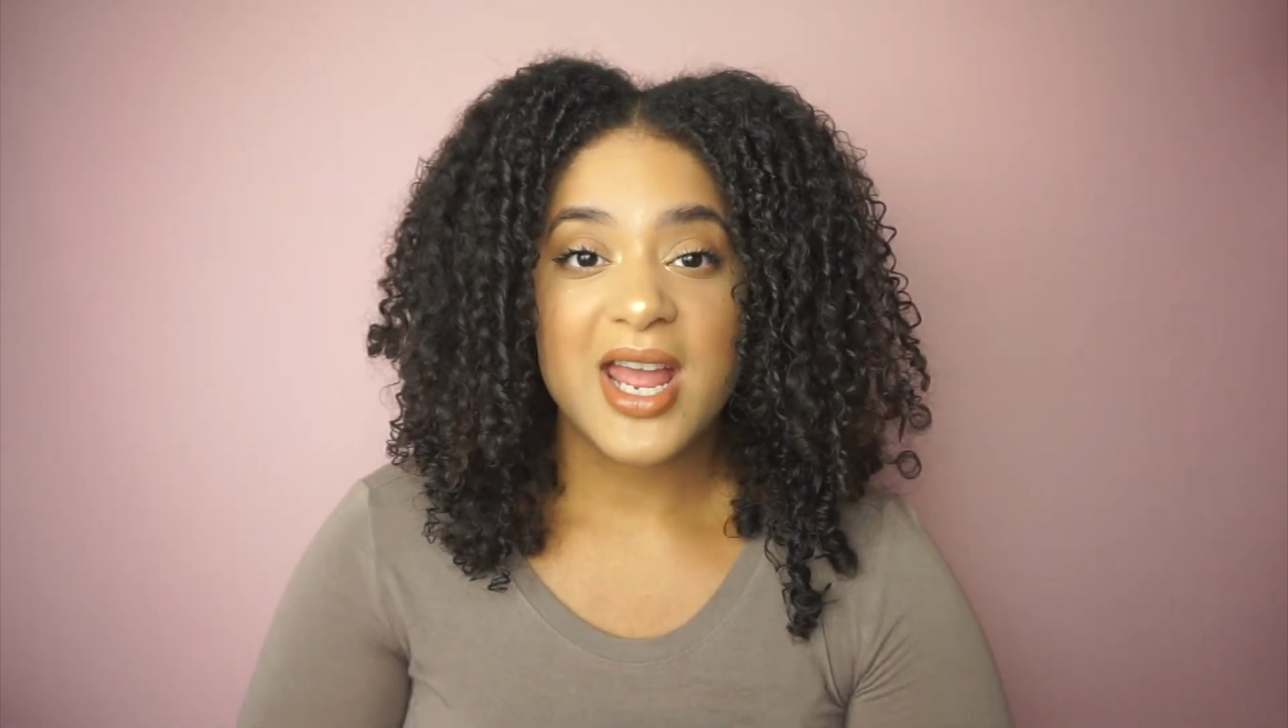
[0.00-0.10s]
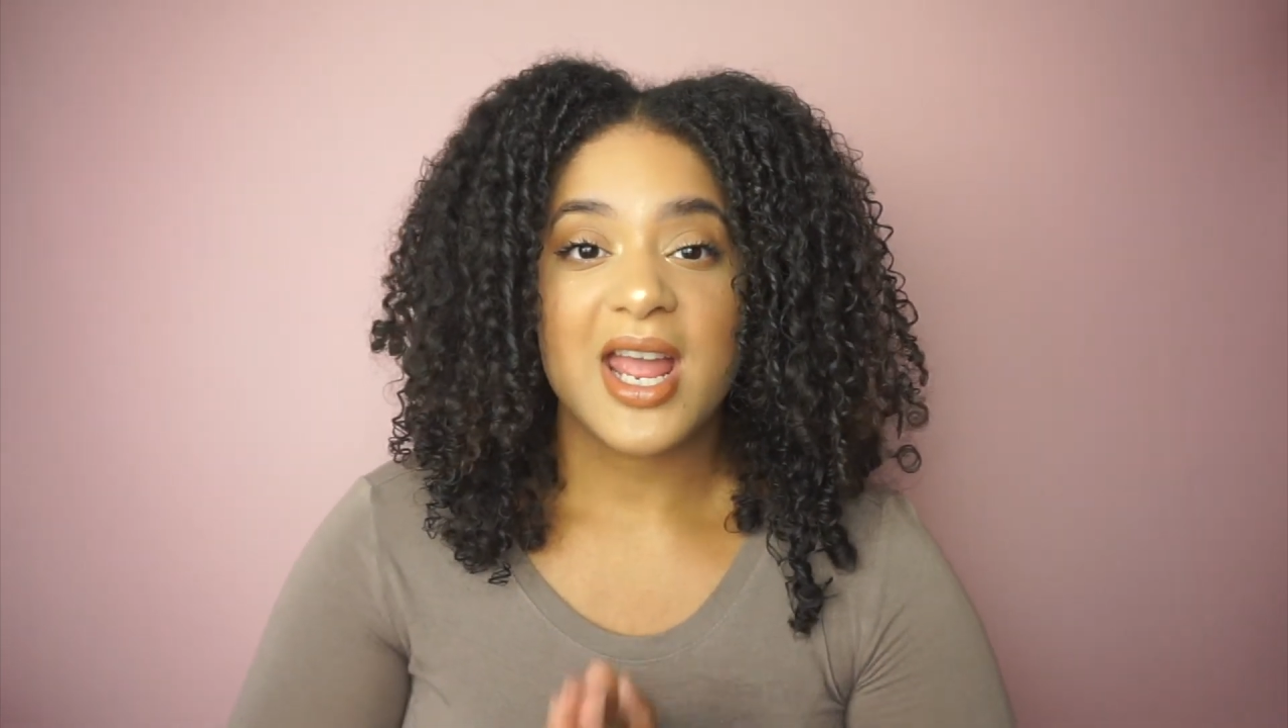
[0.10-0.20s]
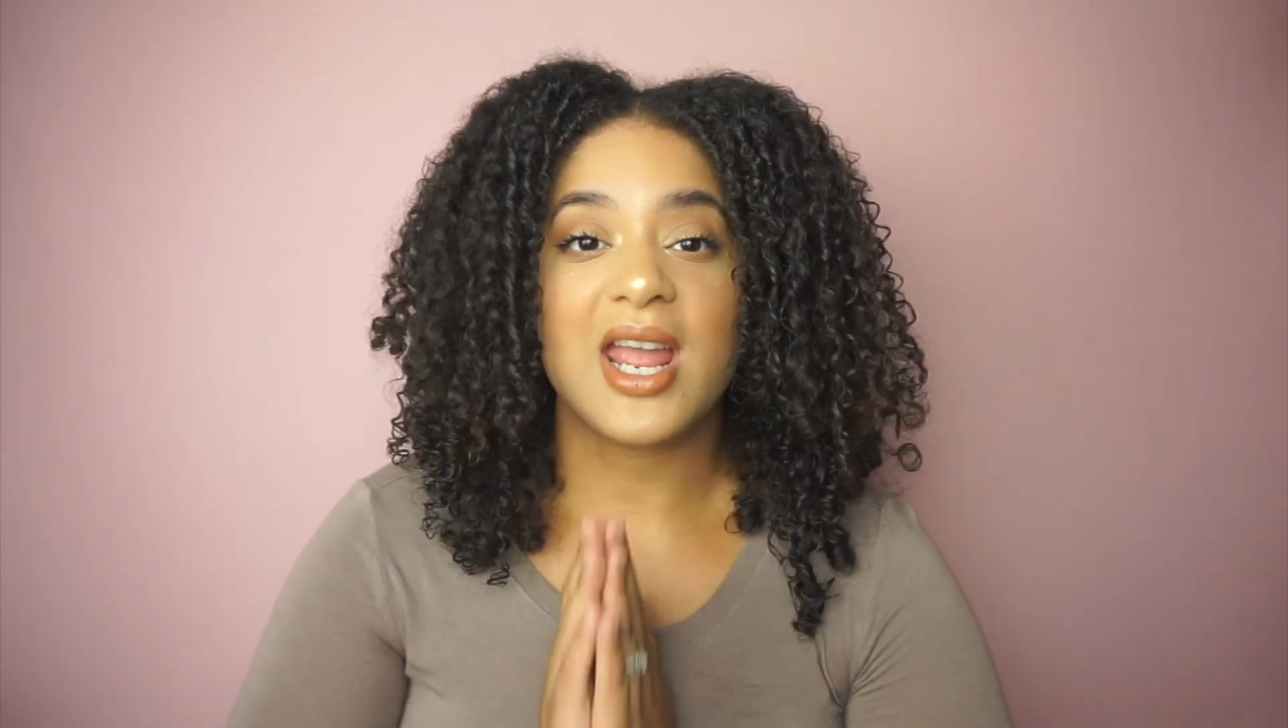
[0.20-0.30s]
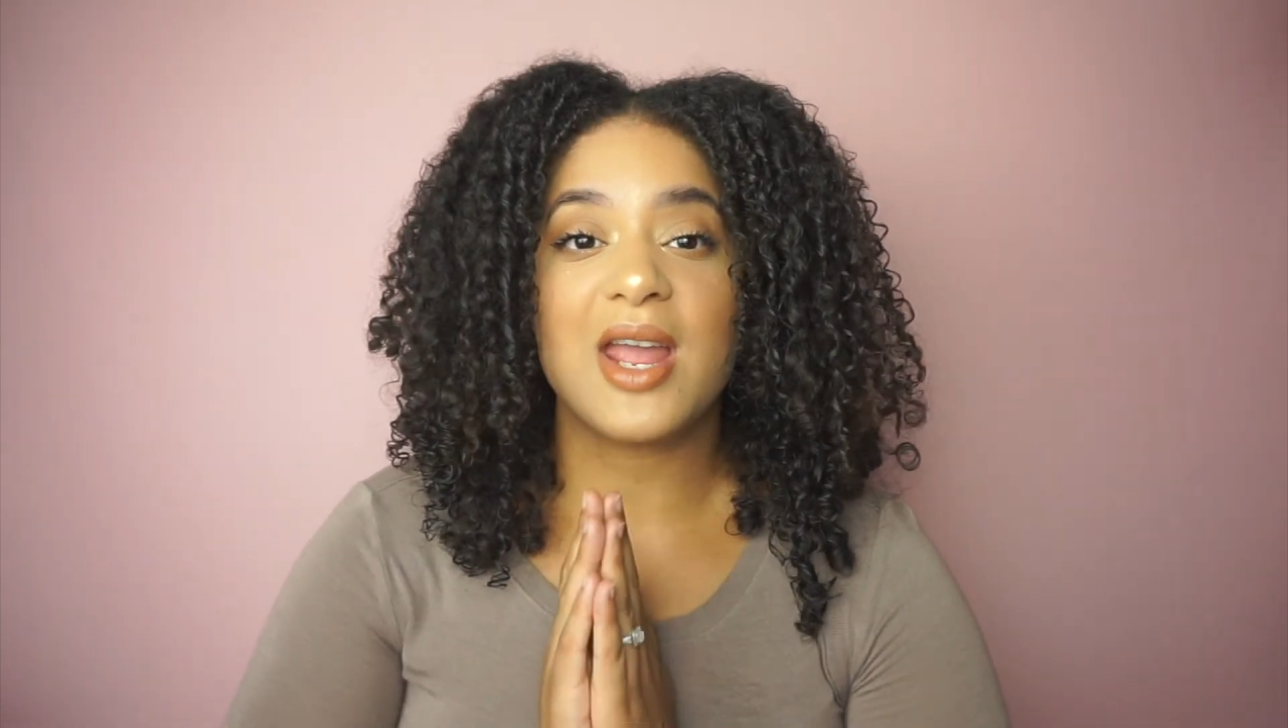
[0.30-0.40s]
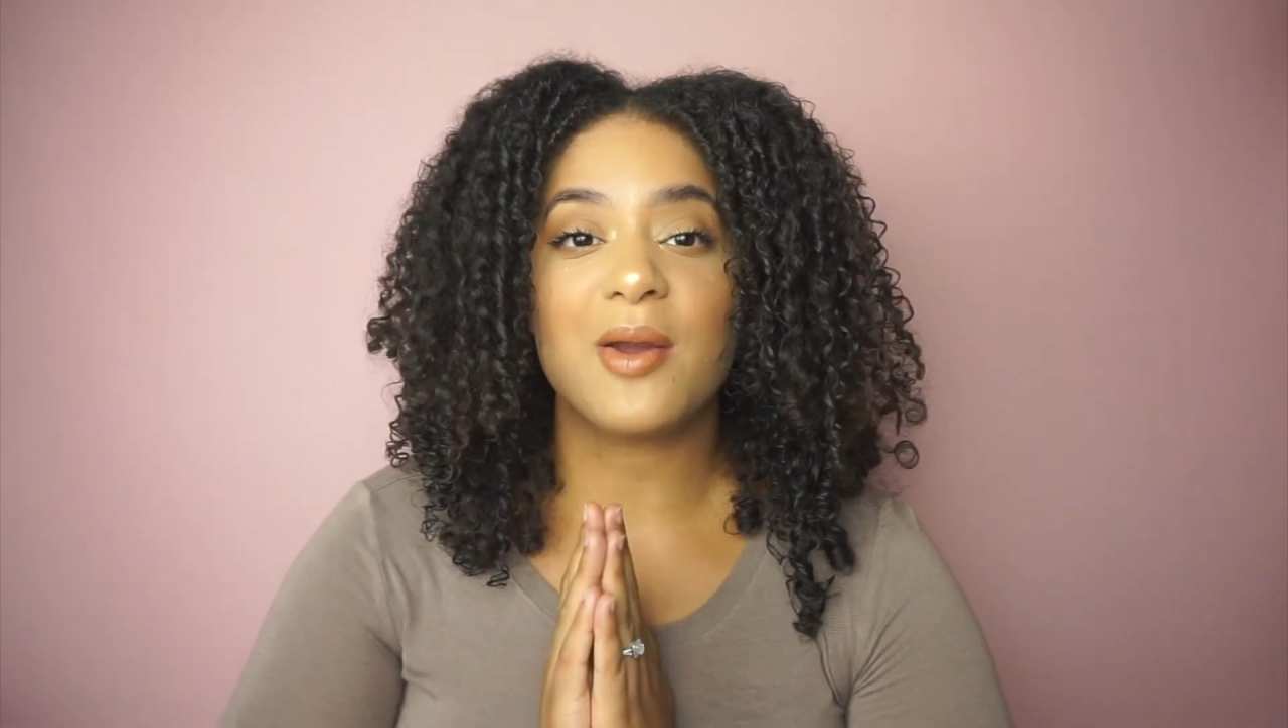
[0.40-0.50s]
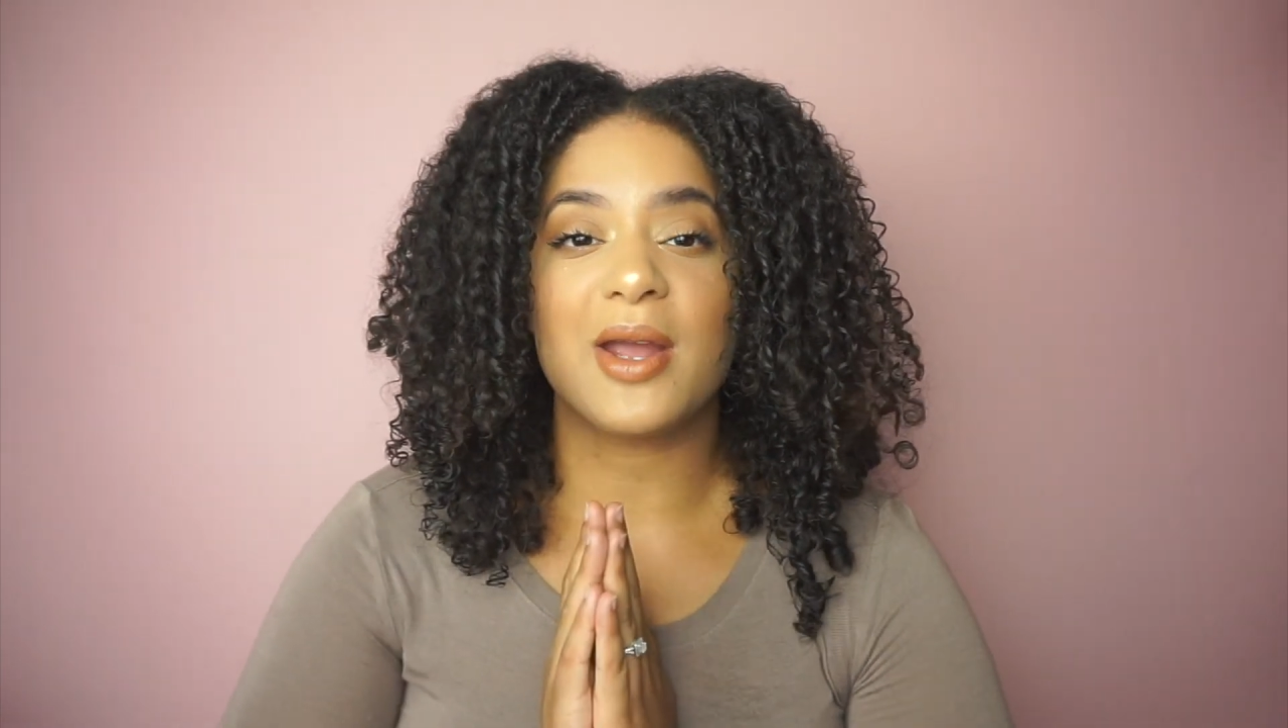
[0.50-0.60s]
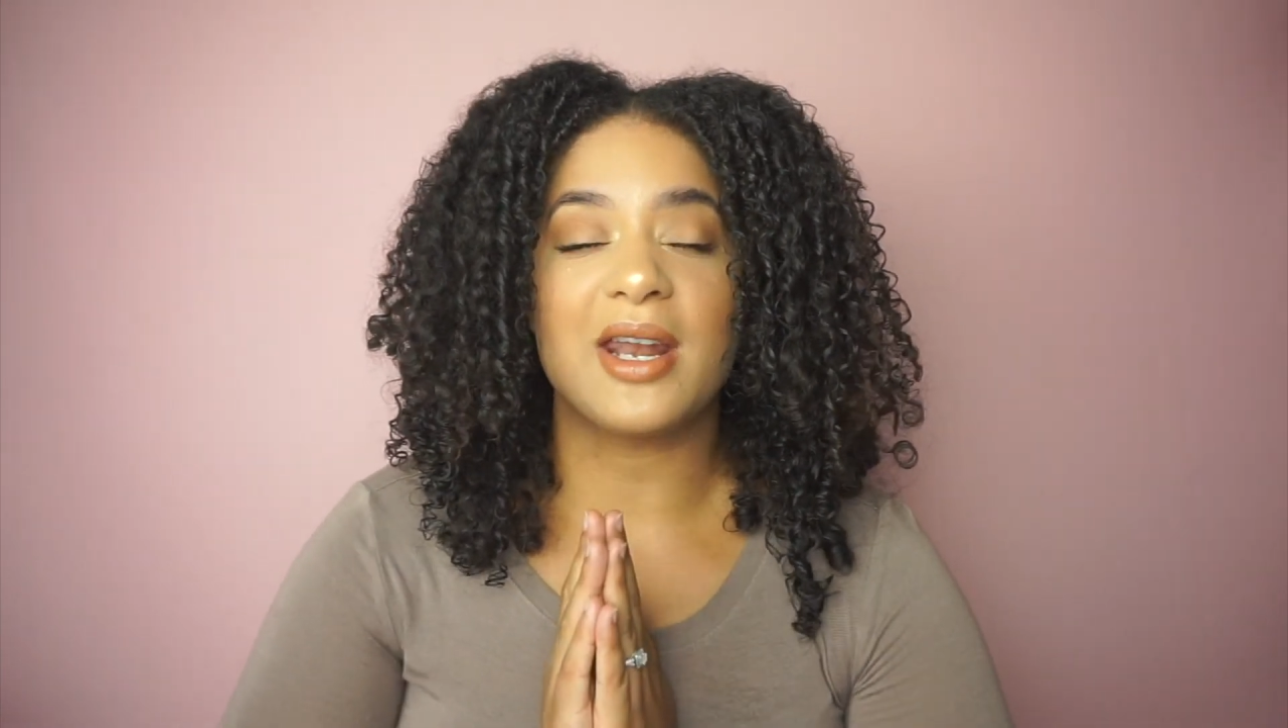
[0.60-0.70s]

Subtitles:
it can